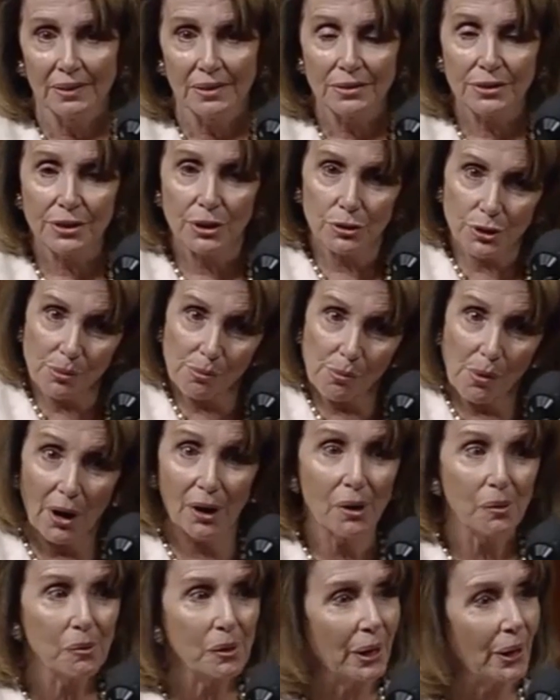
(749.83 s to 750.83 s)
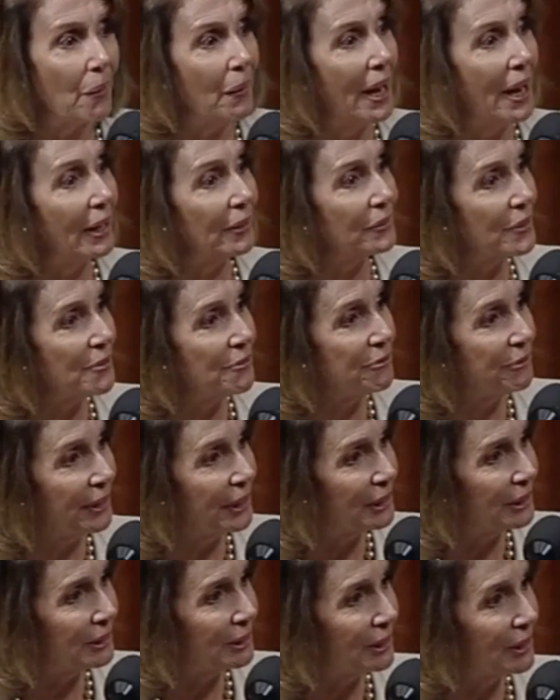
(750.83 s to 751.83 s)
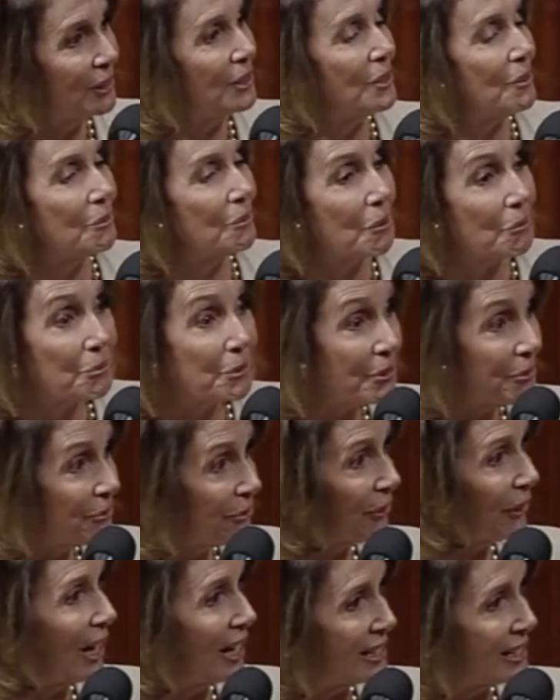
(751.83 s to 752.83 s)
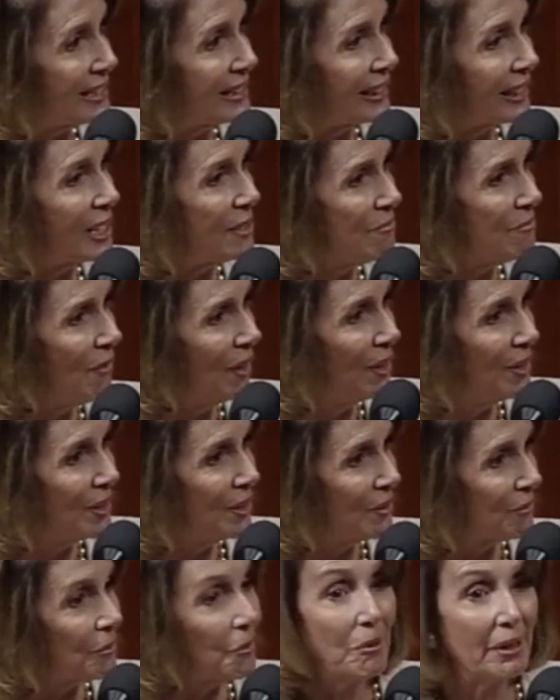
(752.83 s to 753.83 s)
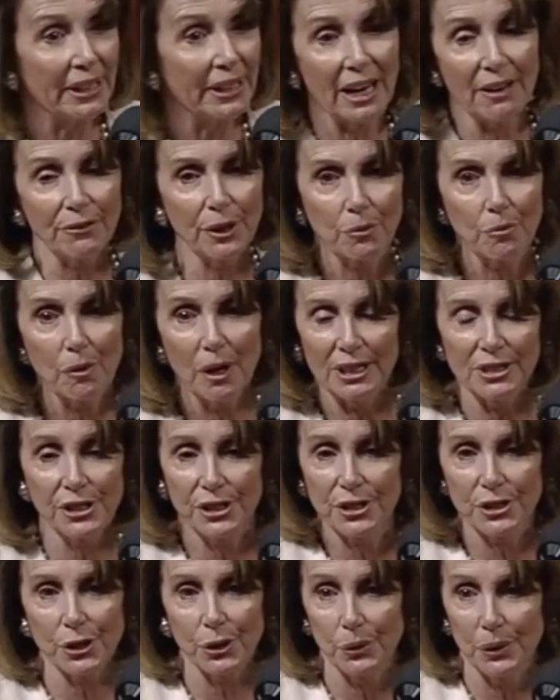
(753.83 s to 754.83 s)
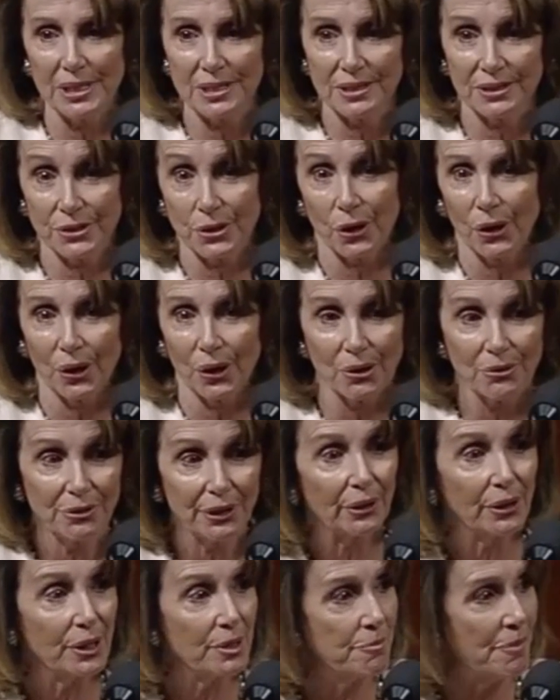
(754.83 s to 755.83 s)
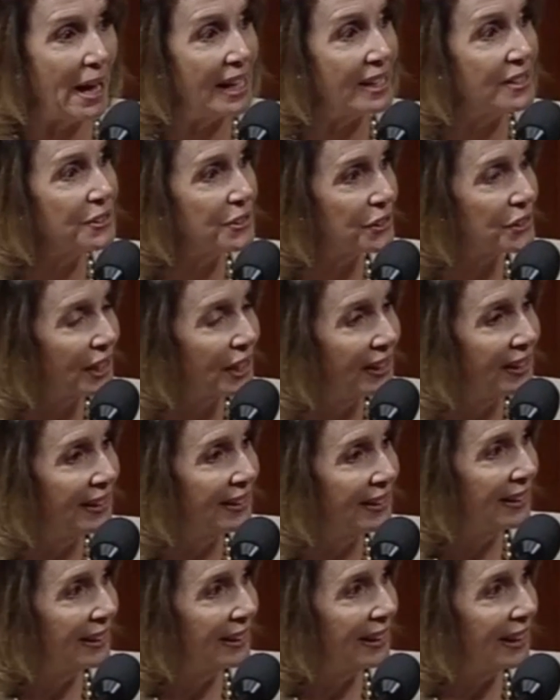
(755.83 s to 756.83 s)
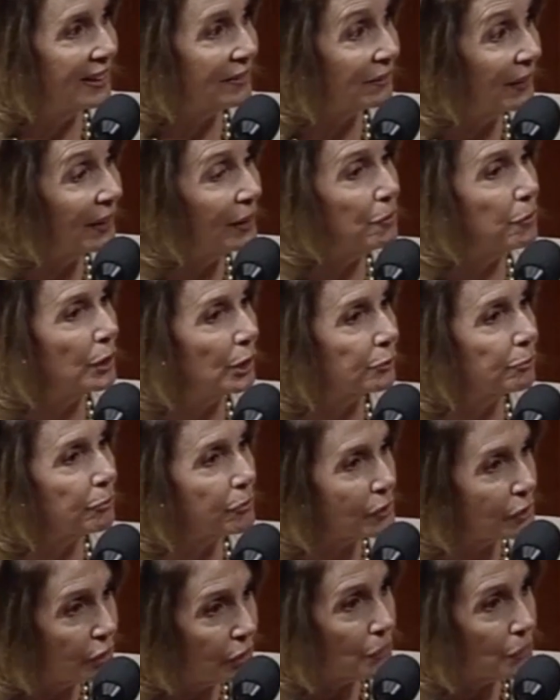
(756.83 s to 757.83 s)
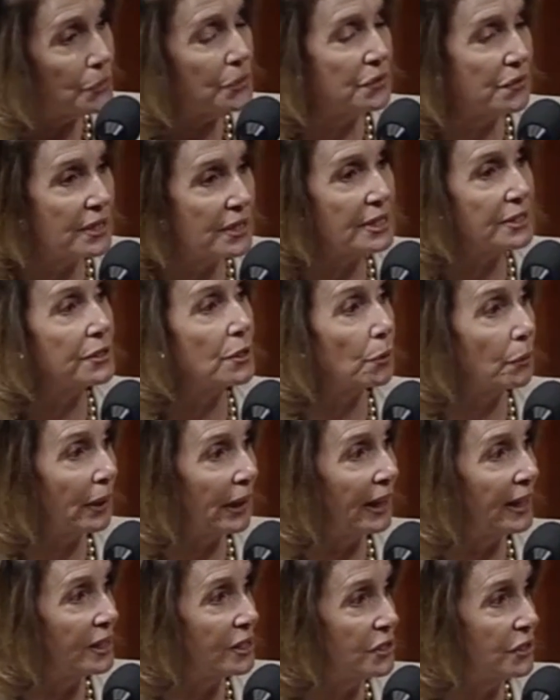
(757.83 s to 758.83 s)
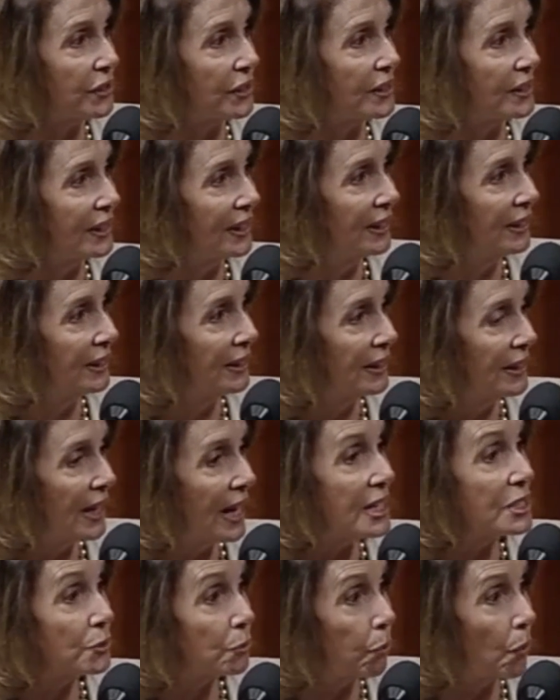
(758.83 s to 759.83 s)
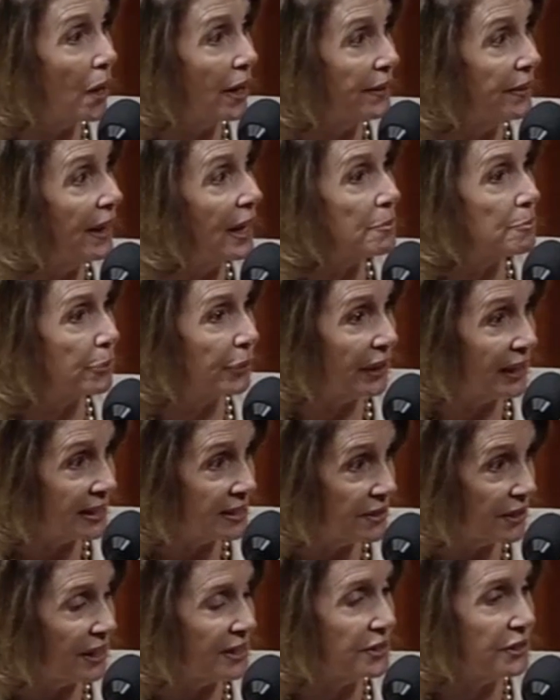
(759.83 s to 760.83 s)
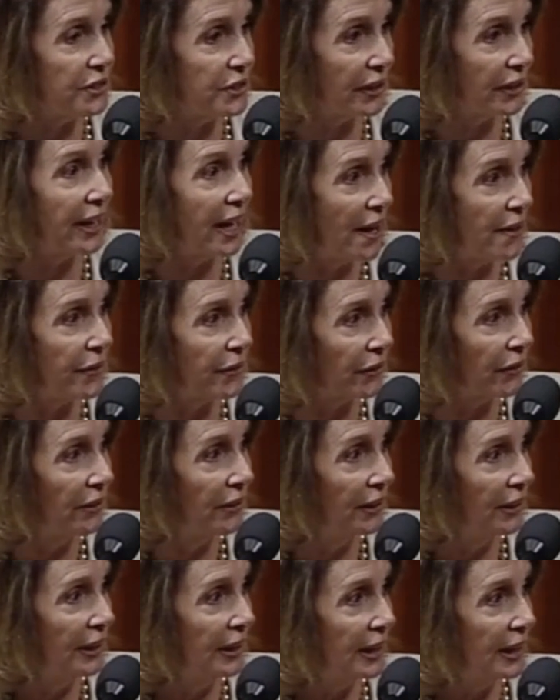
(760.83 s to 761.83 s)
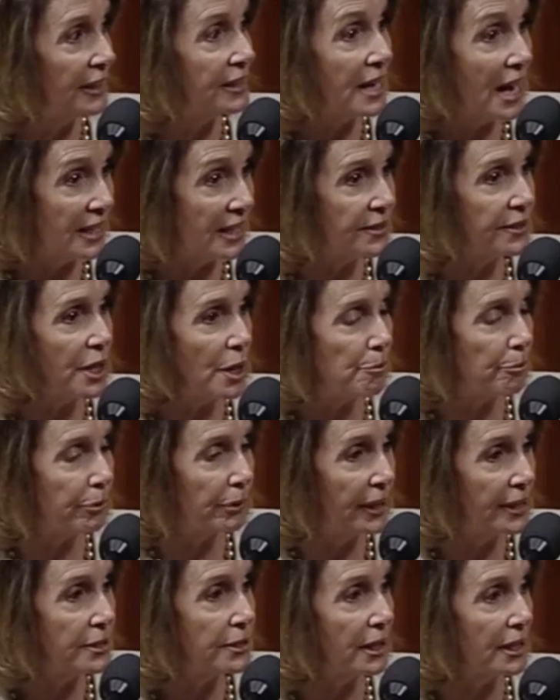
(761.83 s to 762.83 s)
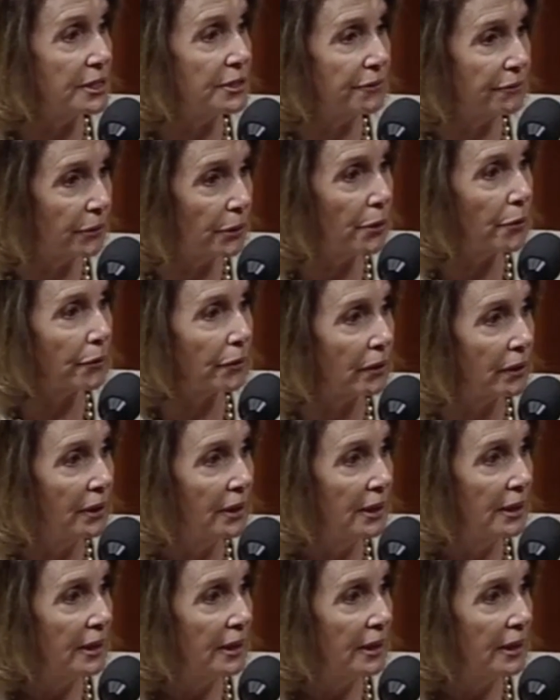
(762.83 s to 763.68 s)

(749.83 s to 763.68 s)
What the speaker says: So tomorrow we'll go out on the field, we'll root for our team, we want everyone to do his or her very best, and we will use this occasion as one that brings us together and not separates us further.